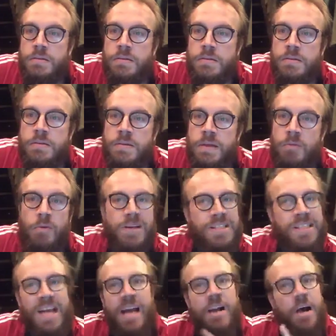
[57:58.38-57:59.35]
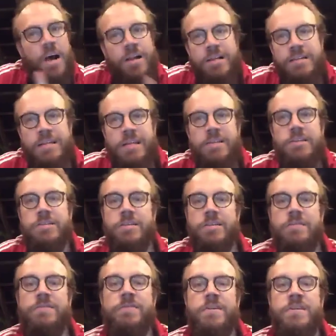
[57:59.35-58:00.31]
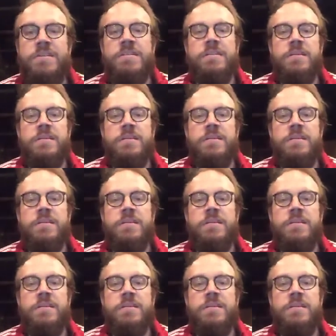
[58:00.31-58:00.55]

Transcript: It was not all intentional. The first